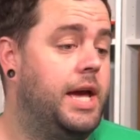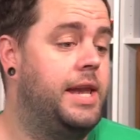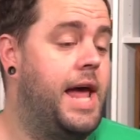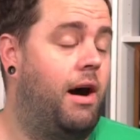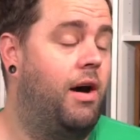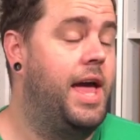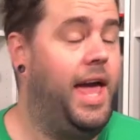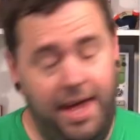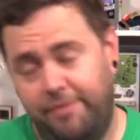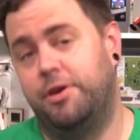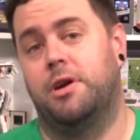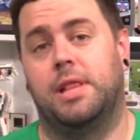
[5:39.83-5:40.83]
Now,
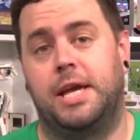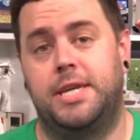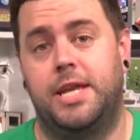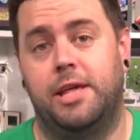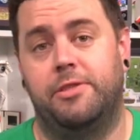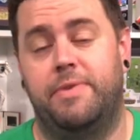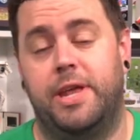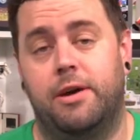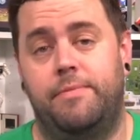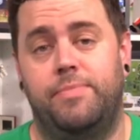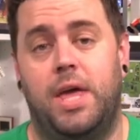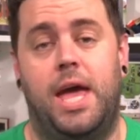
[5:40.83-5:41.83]
if y'all like today's video,